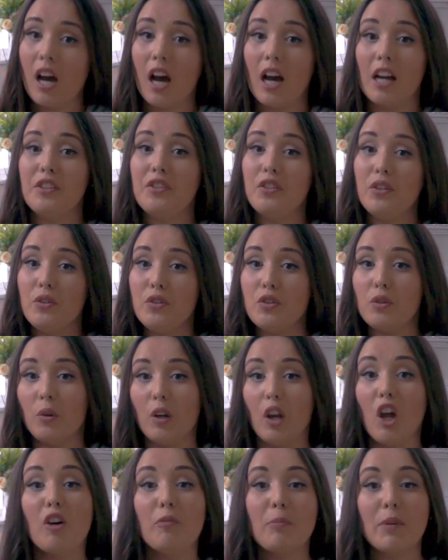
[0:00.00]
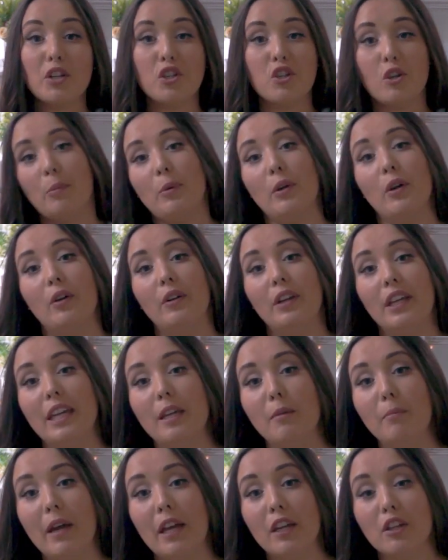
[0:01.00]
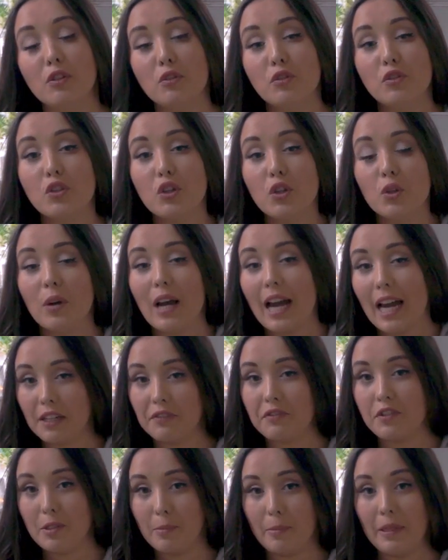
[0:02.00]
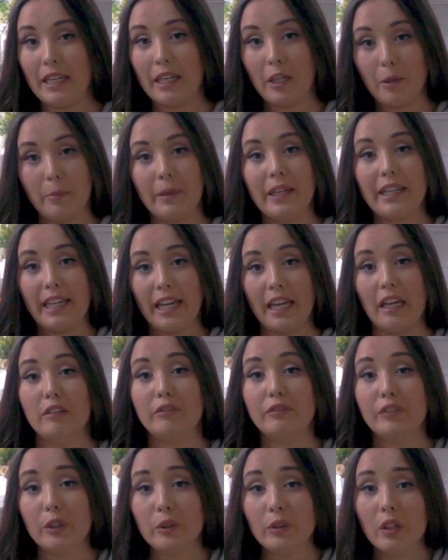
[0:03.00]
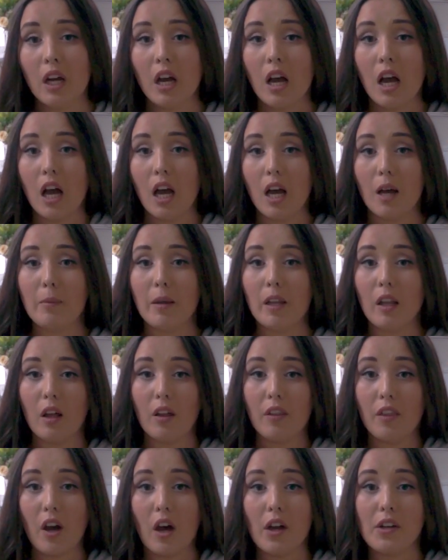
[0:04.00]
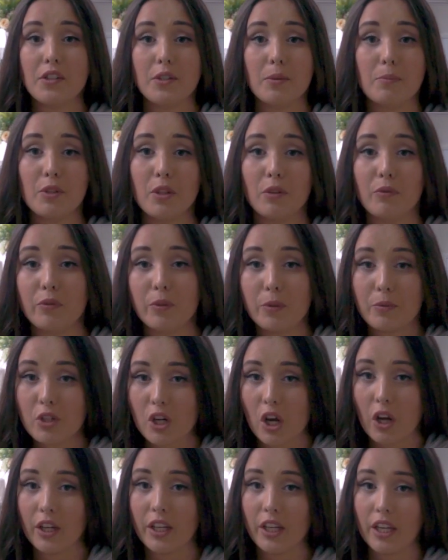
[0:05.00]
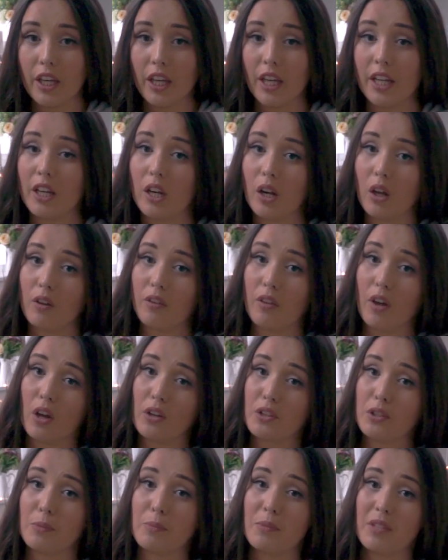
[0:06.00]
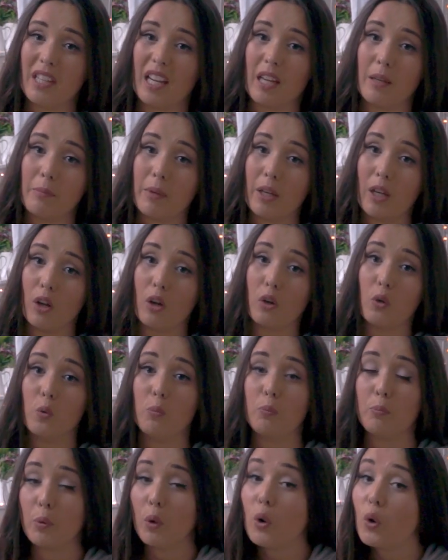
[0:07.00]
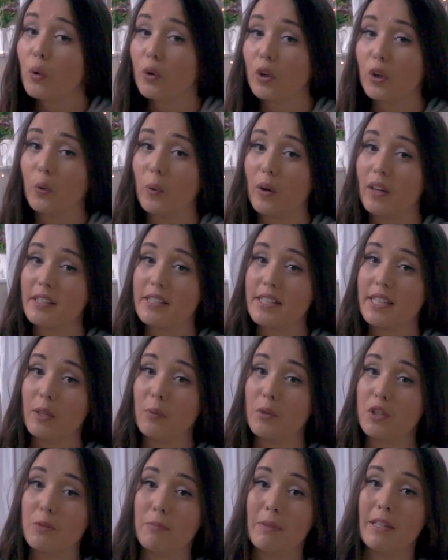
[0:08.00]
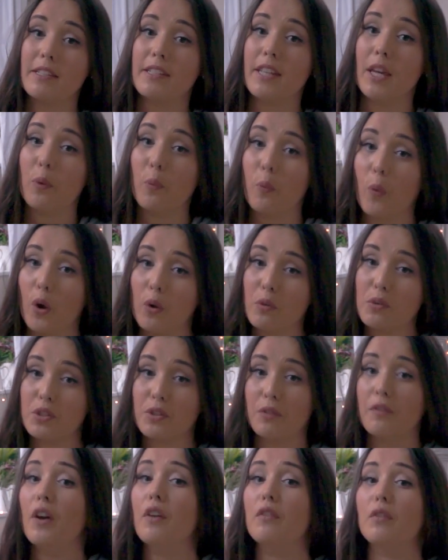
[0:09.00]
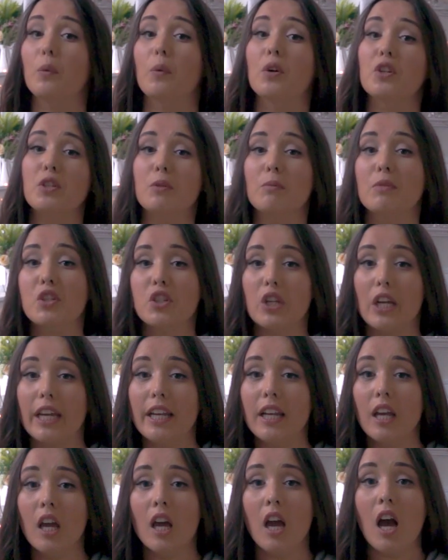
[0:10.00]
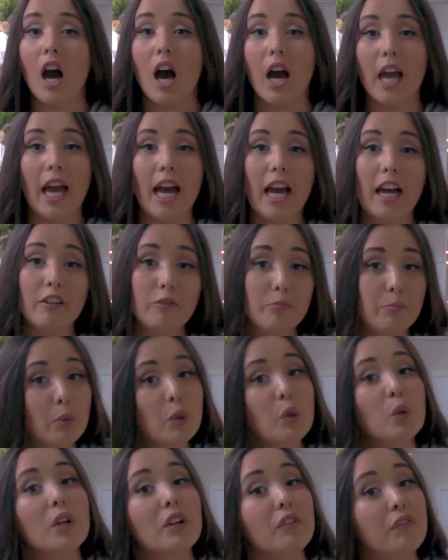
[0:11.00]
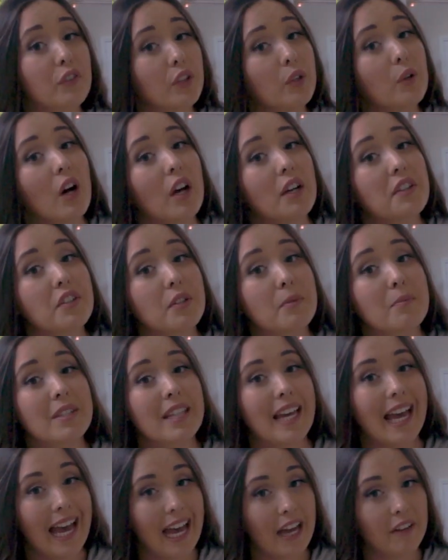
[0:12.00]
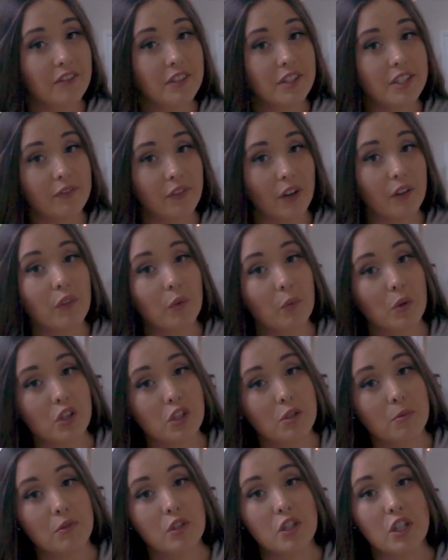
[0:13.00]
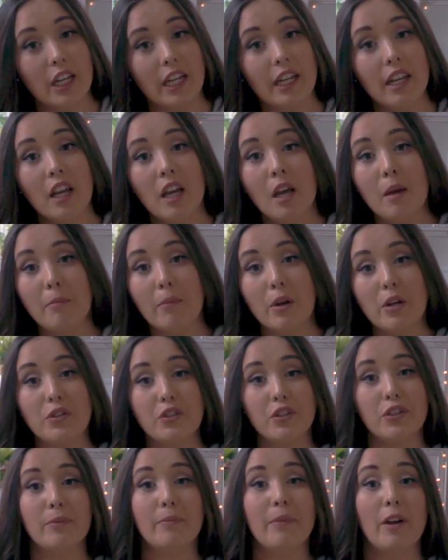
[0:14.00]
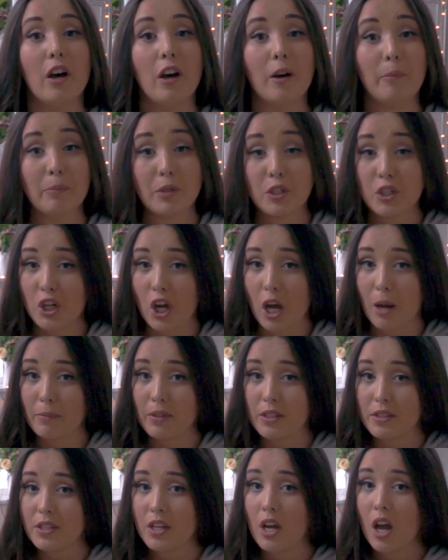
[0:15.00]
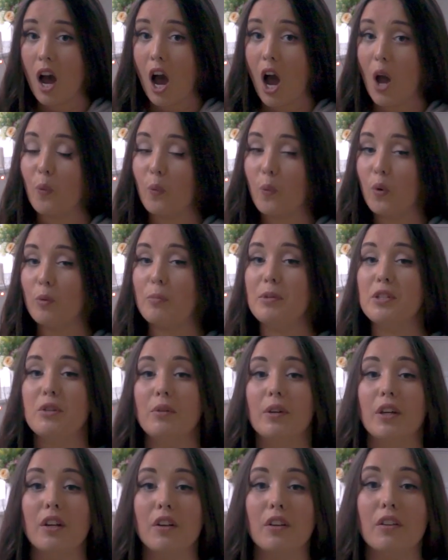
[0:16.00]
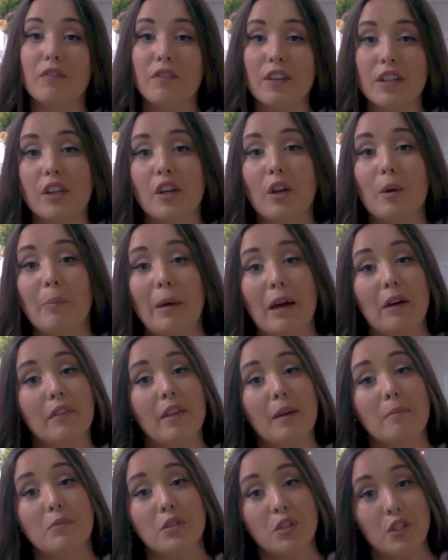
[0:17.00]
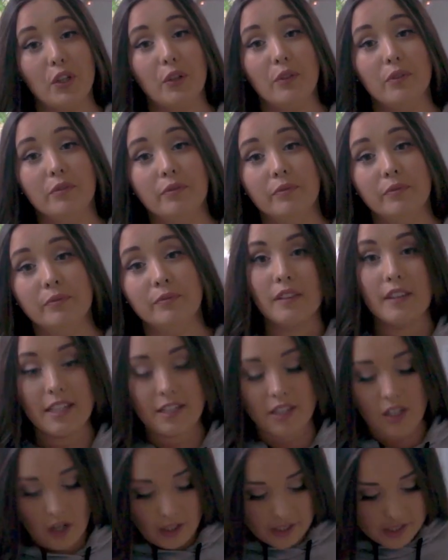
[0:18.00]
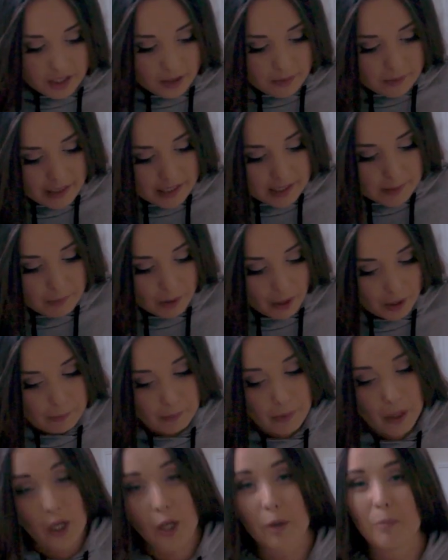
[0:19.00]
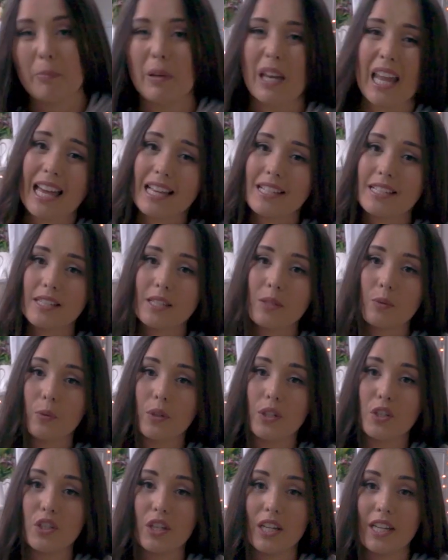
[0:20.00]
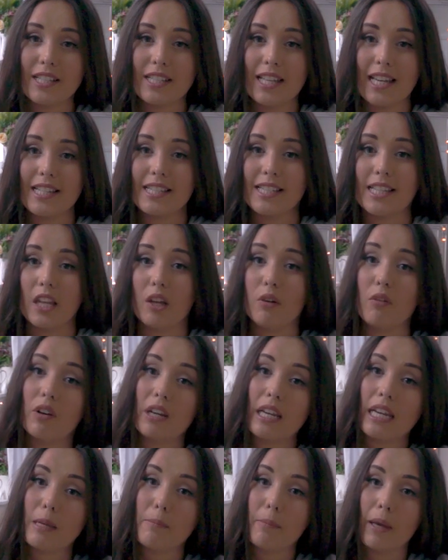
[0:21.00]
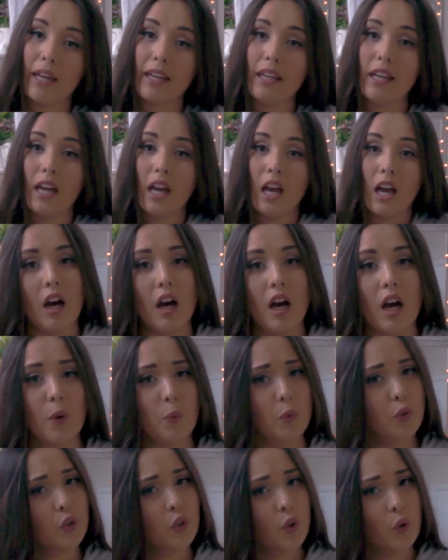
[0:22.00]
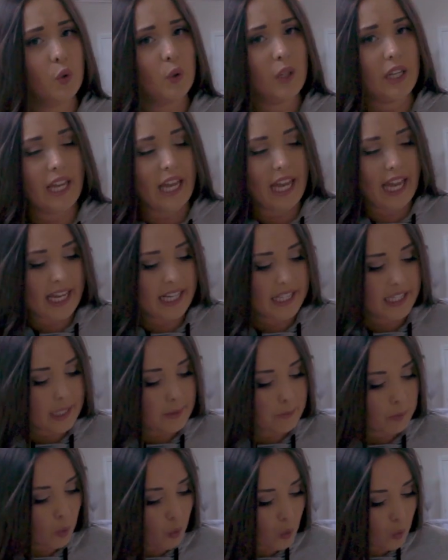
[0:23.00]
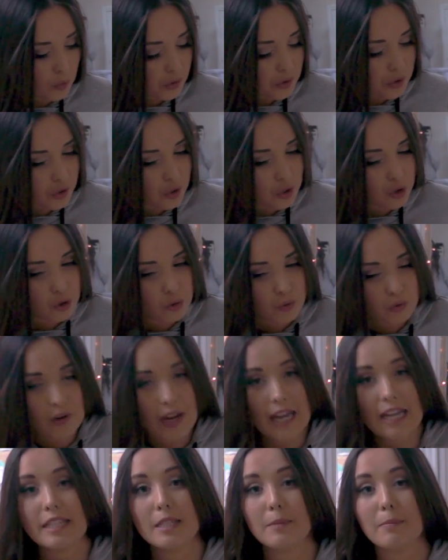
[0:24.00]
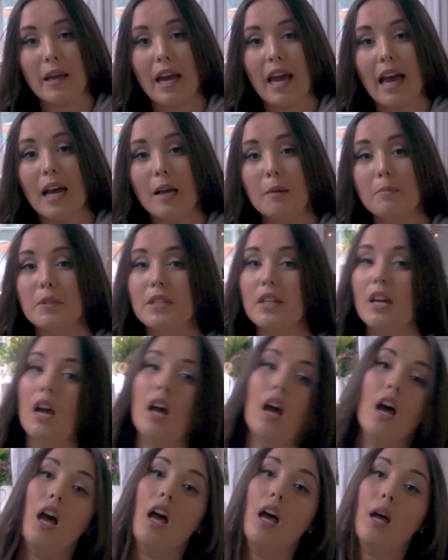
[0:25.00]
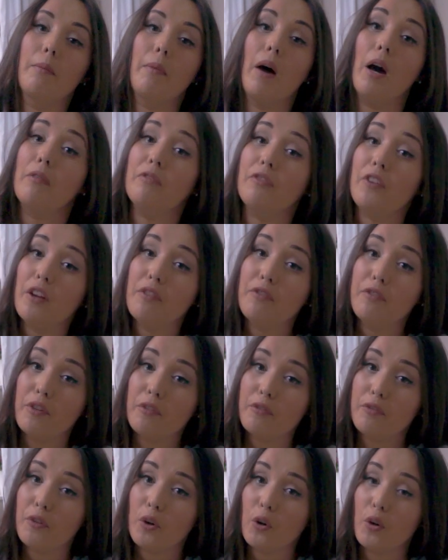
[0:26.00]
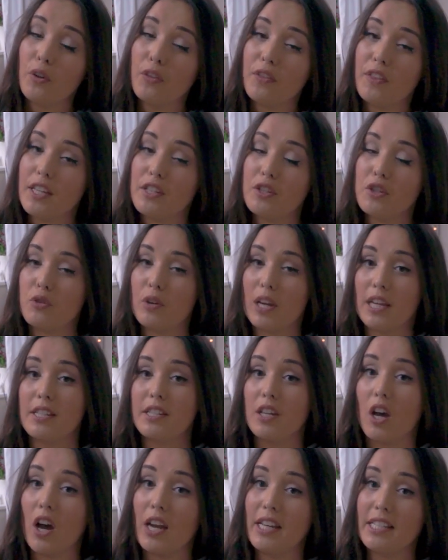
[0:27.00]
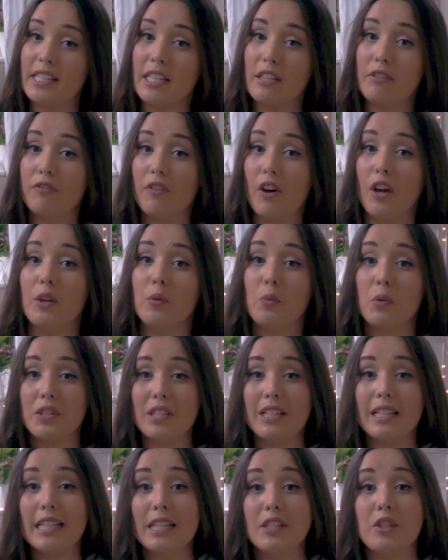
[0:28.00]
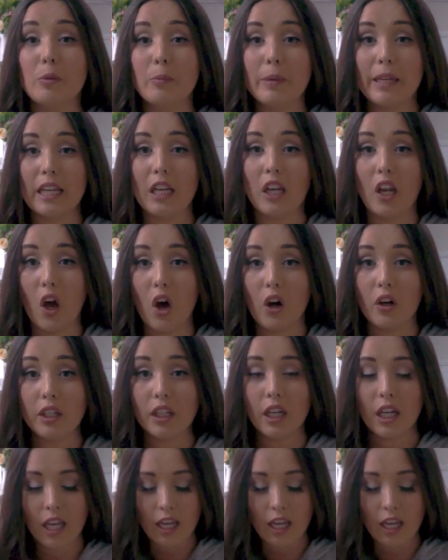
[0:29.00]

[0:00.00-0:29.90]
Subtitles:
I do a lot of my shopping on eBay. You do have to be a little bit careful. A lot of the items come from China, and a lot of the items can be a lot poorer quality, which means they won't survive the washing machine. I have bought a few items that haven't survived the washing machine. Most of them are pyjamas. I will be doing another video about them soon. This item is by Purpless, which is a seller on eBay. I would call it a sports dress perhaps. I'm 5'4". This dress I did find was a little bit long.